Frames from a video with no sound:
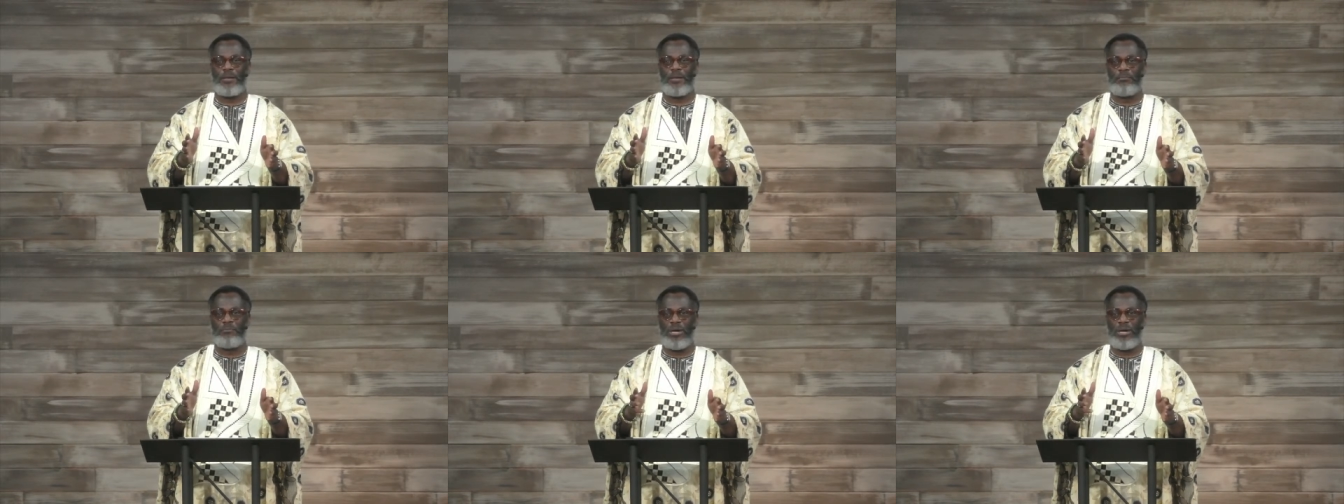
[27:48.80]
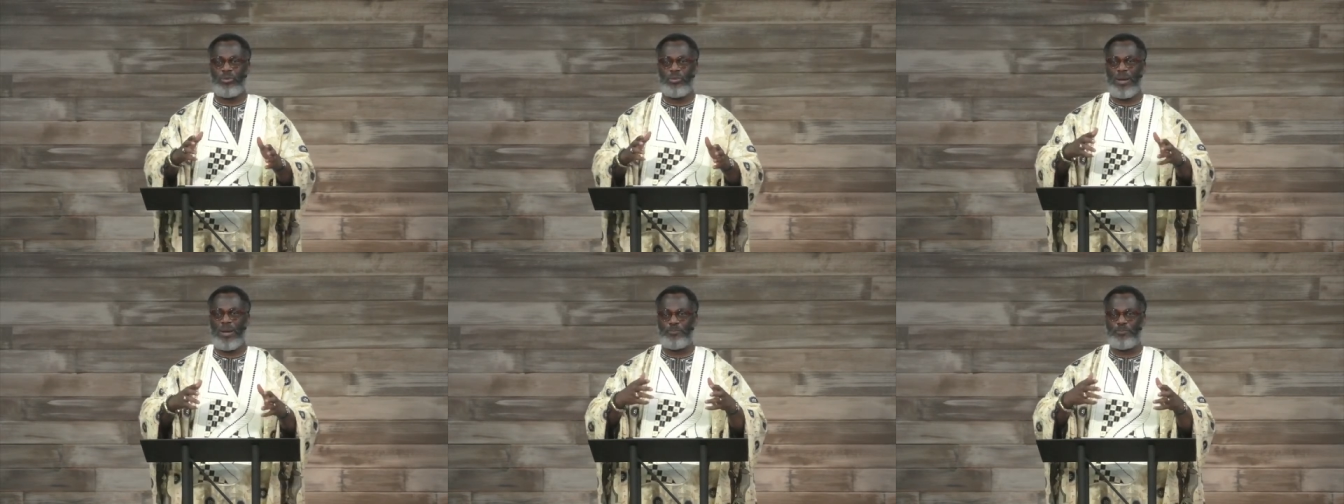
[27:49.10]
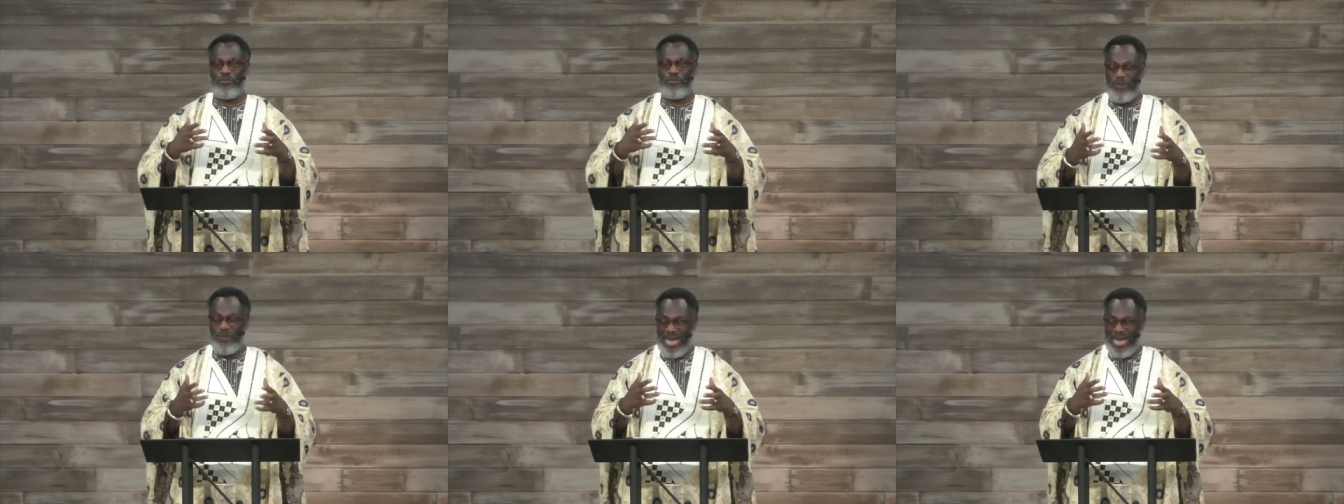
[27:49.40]
but we are
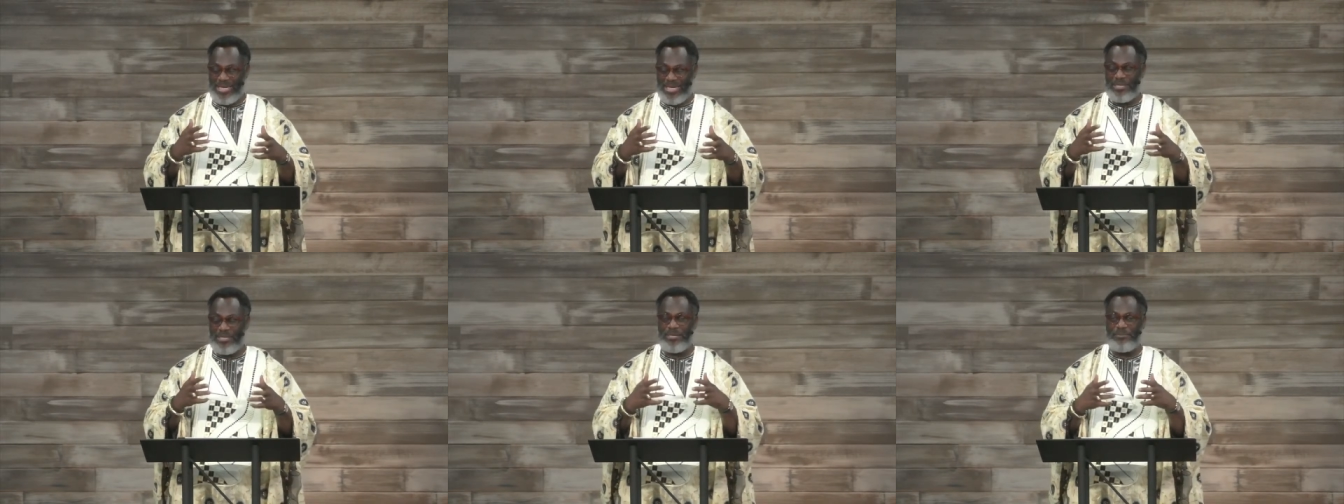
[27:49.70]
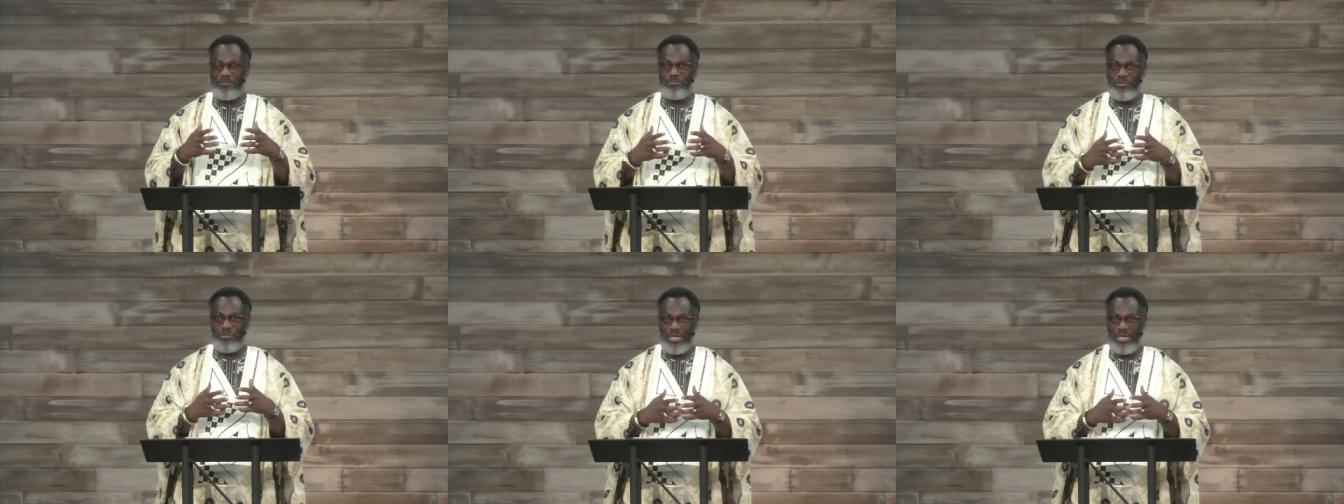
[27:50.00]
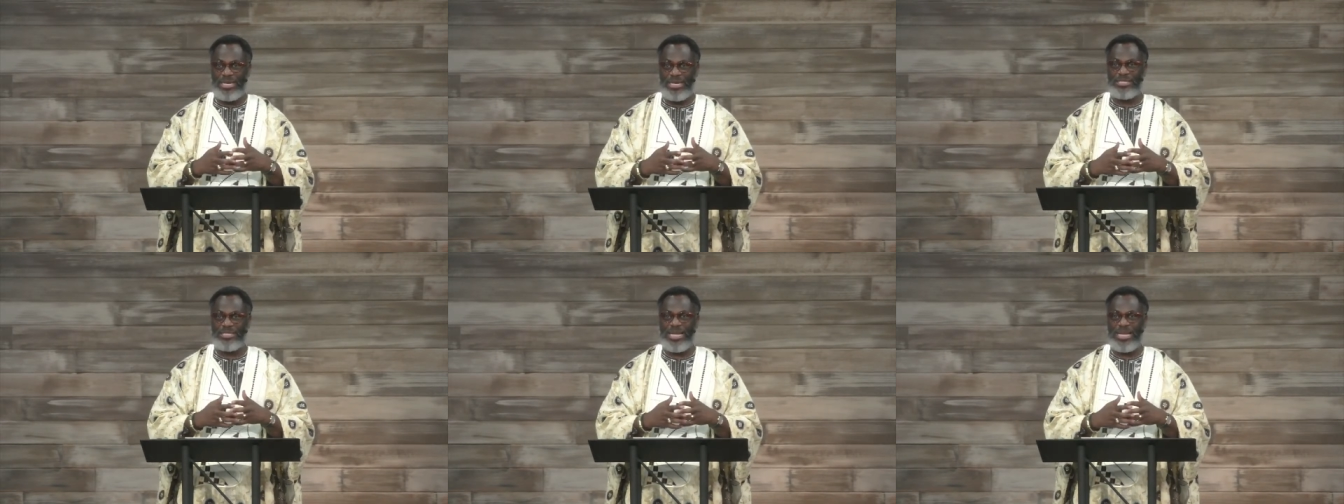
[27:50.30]
providing
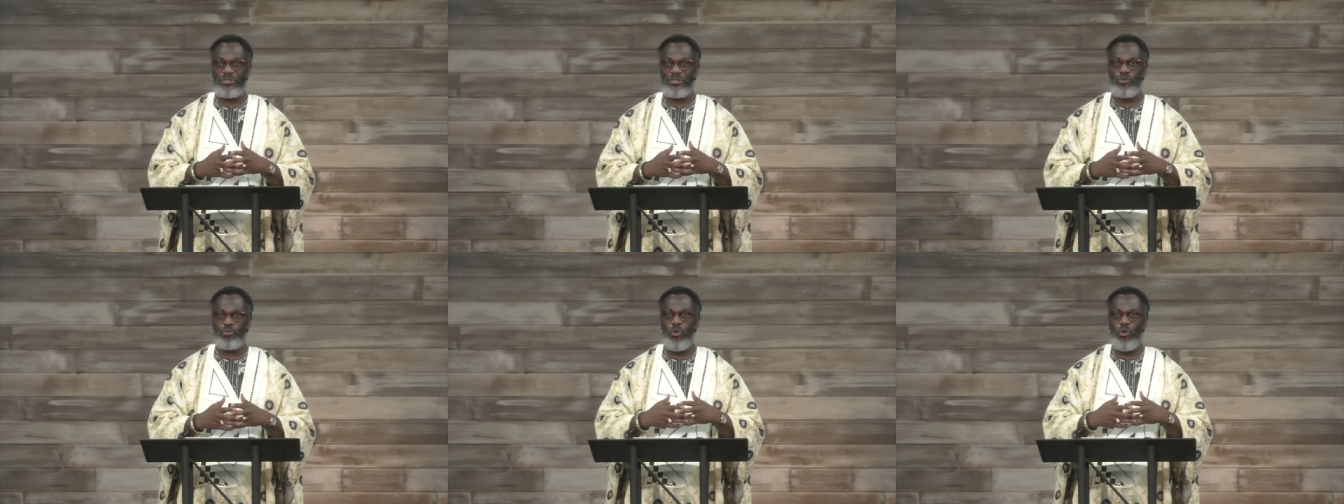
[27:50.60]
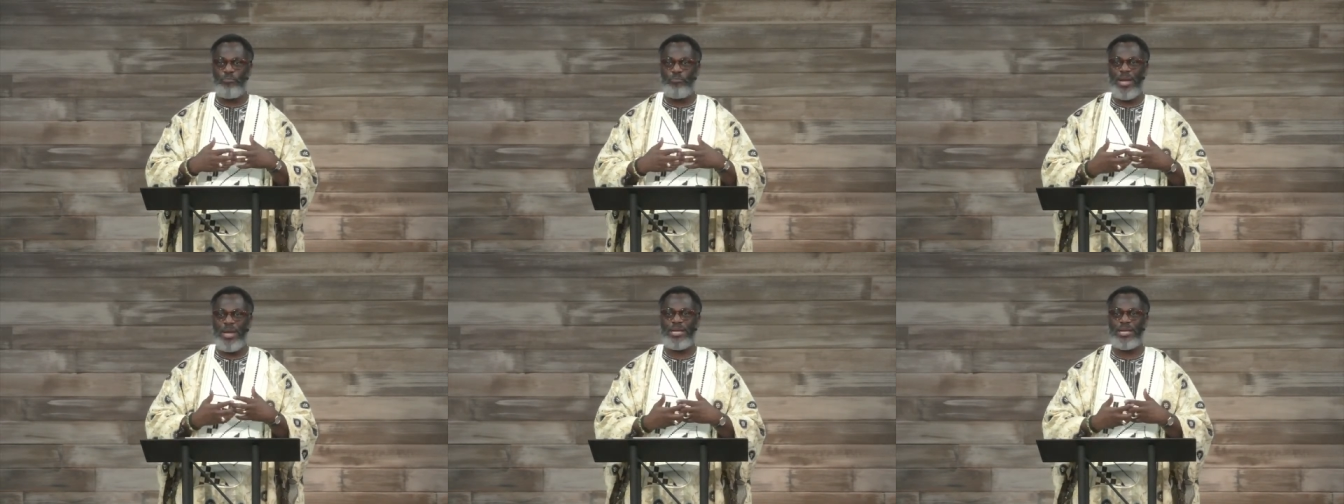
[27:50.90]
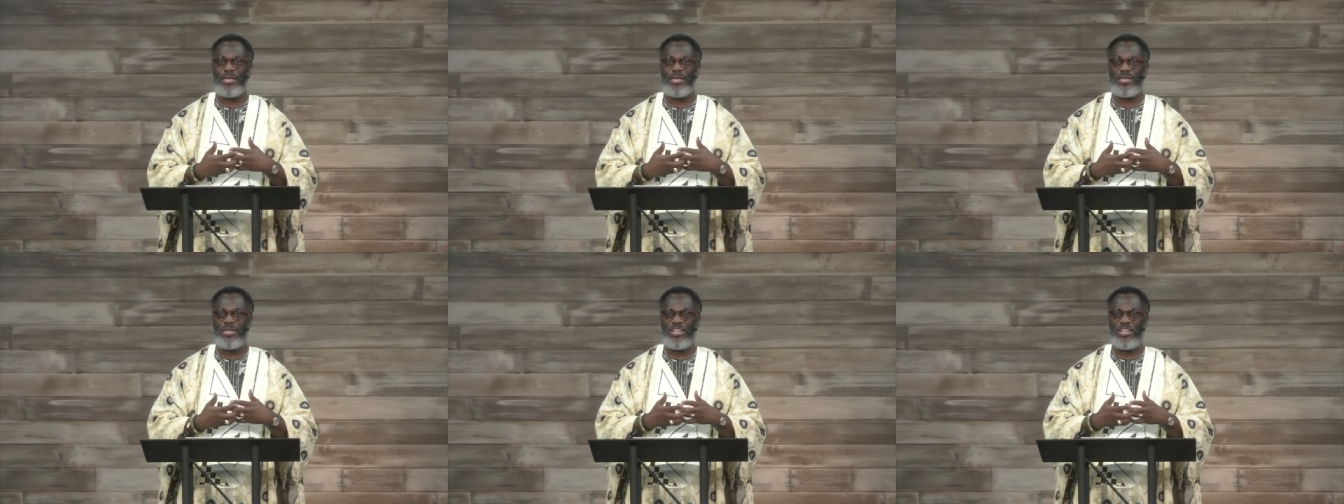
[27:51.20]
things that will
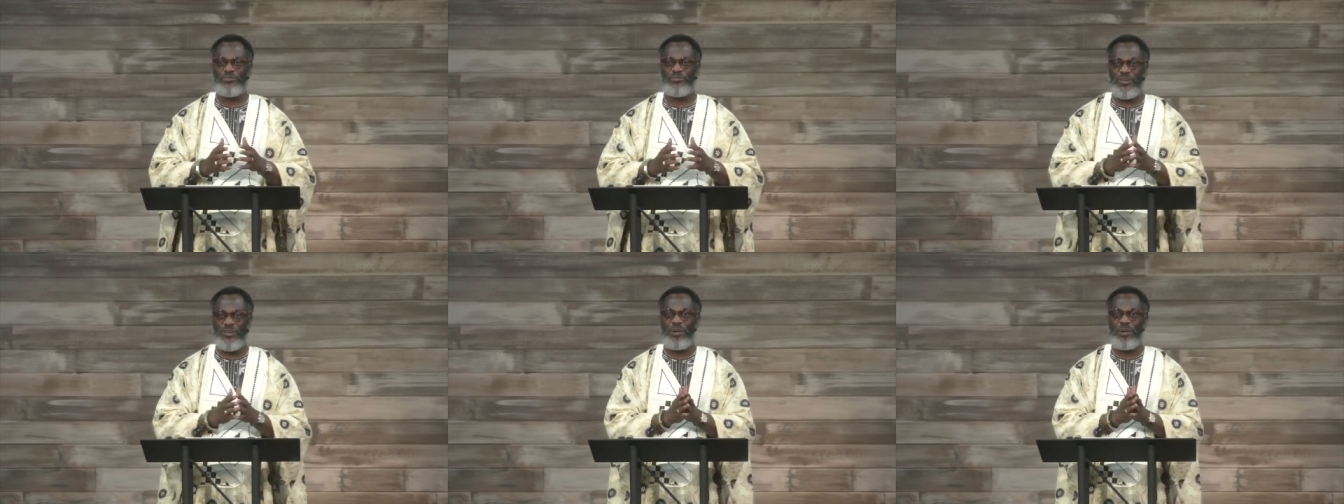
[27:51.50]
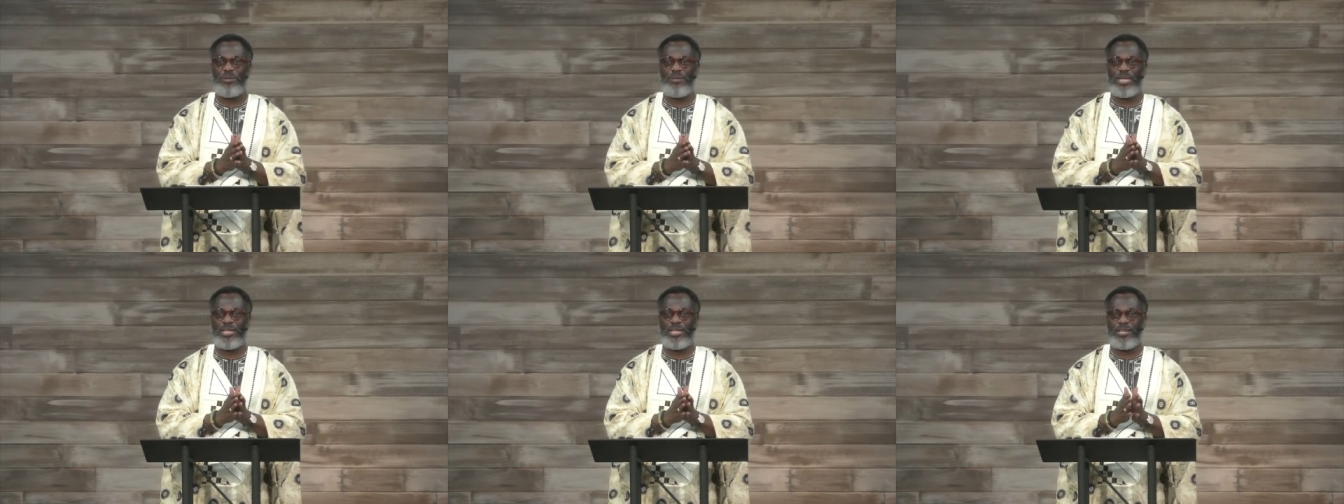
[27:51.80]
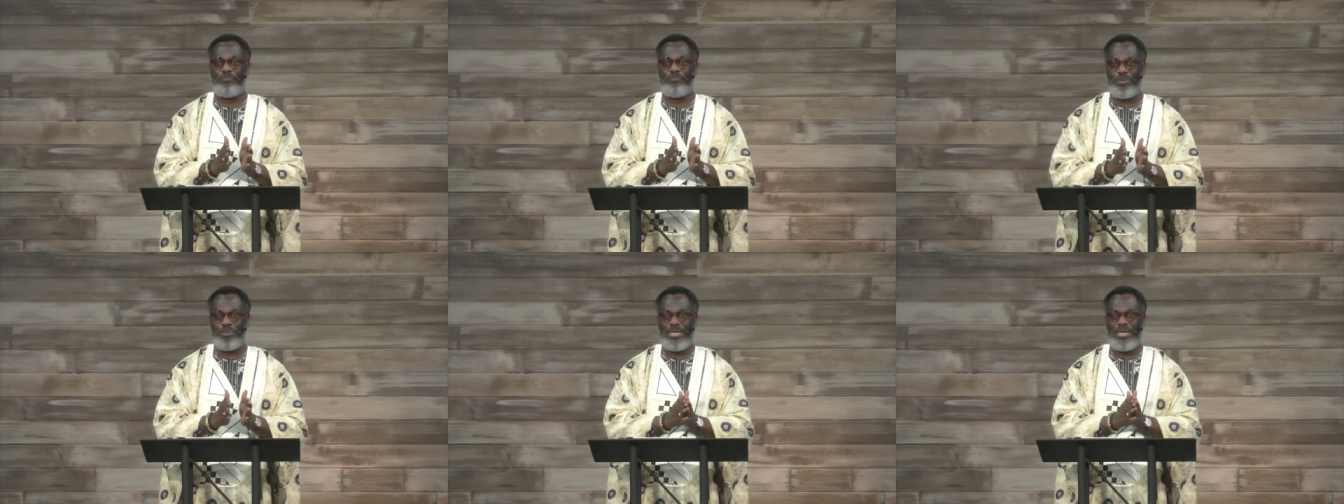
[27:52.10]
make the family
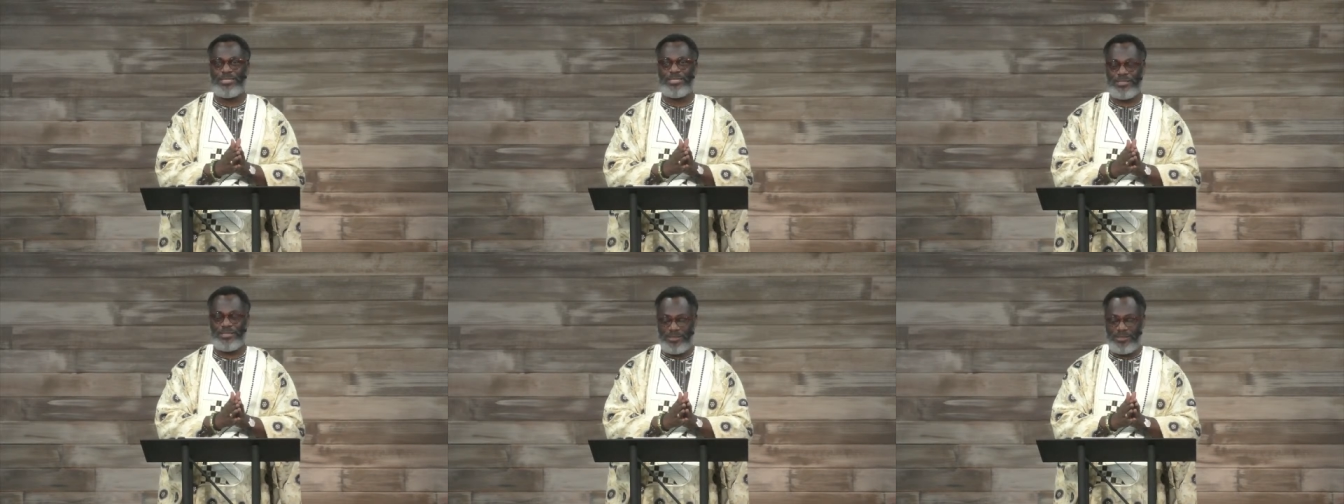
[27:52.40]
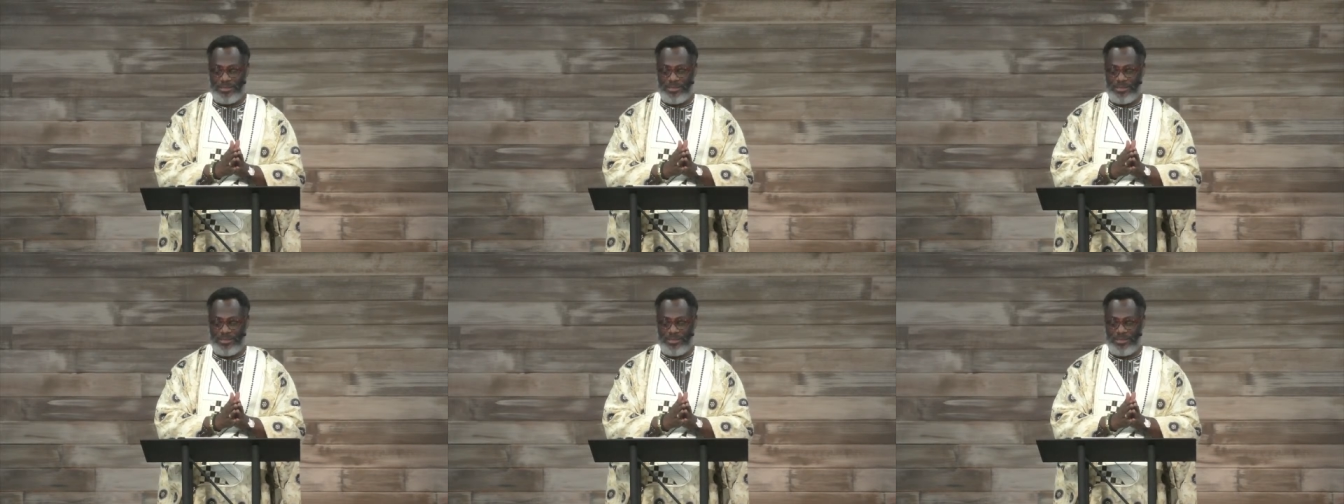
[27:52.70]
complete.